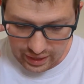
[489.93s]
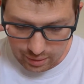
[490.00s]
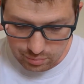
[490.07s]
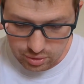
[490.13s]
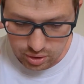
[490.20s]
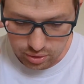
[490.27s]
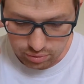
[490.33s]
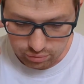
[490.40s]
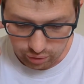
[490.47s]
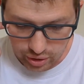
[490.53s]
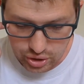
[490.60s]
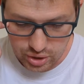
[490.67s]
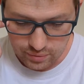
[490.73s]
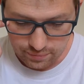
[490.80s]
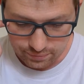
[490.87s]
to the
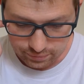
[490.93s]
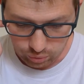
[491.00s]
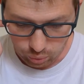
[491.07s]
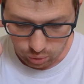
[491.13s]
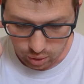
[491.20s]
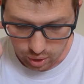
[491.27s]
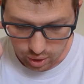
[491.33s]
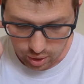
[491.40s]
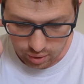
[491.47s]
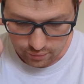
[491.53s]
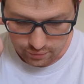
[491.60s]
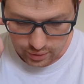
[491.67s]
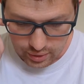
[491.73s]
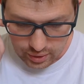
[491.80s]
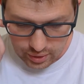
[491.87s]
threshing floor
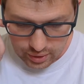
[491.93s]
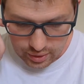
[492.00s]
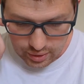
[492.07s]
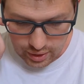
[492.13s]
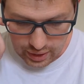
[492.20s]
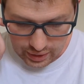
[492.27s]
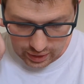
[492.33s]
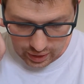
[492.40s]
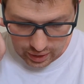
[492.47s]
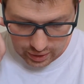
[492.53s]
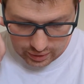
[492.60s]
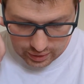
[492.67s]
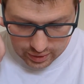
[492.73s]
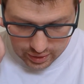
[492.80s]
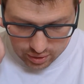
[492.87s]
of Nacon,